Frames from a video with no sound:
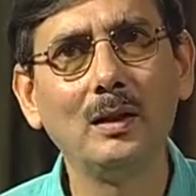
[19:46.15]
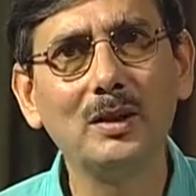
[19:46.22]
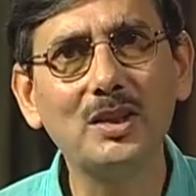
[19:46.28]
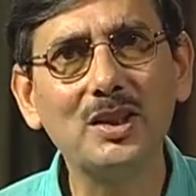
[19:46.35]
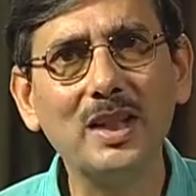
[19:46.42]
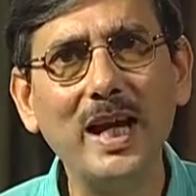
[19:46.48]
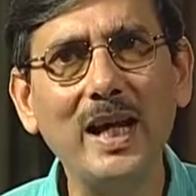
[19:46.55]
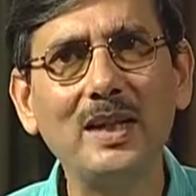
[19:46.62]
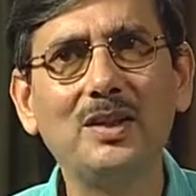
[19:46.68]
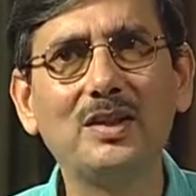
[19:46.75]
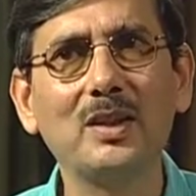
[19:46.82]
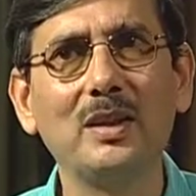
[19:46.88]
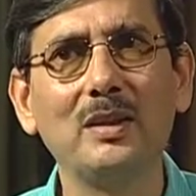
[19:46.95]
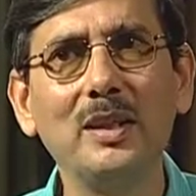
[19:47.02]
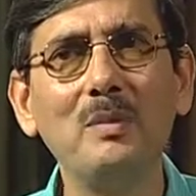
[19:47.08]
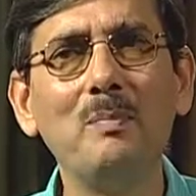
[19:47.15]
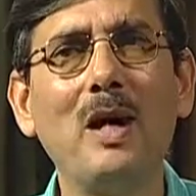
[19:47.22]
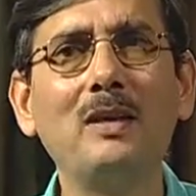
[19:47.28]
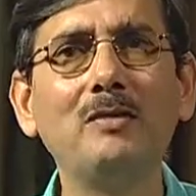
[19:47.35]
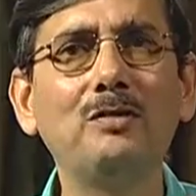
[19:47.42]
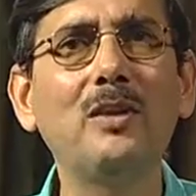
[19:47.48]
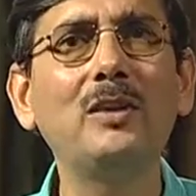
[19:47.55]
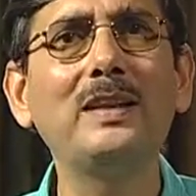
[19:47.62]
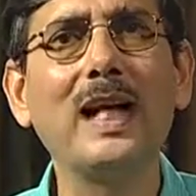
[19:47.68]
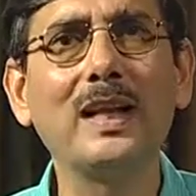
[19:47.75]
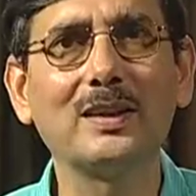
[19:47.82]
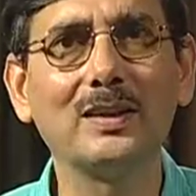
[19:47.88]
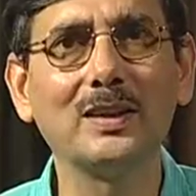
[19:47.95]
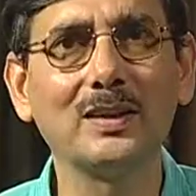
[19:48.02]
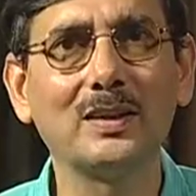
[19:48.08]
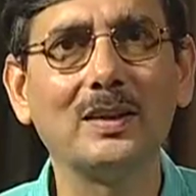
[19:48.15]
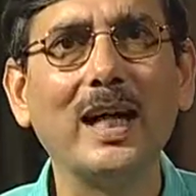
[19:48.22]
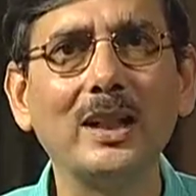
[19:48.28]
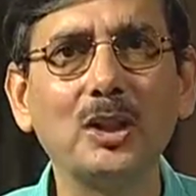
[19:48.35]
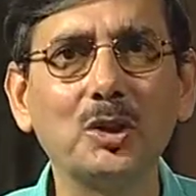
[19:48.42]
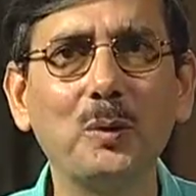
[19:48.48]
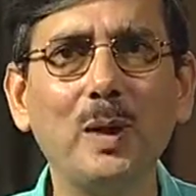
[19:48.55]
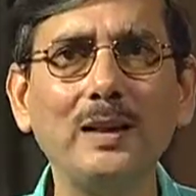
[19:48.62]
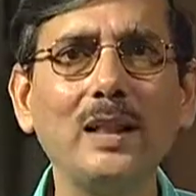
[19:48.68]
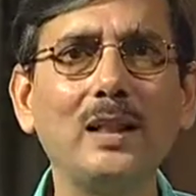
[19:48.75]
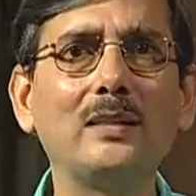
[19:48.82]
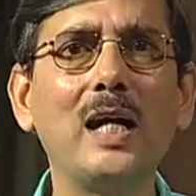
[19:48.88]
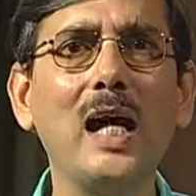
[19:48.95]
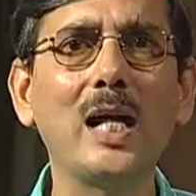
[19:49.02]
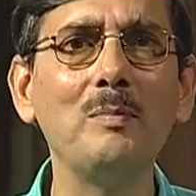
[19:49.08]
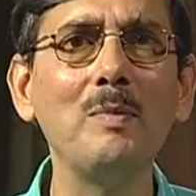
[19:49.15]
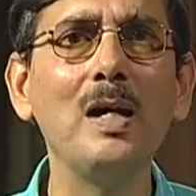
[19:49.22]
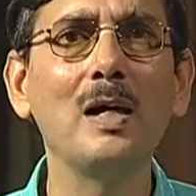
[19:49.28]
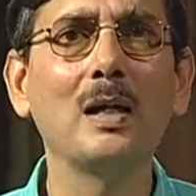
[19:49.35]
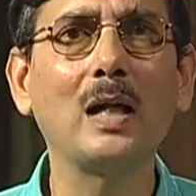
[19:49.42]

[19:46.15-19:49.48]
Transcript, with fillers: state's demand for taxes. That's why the term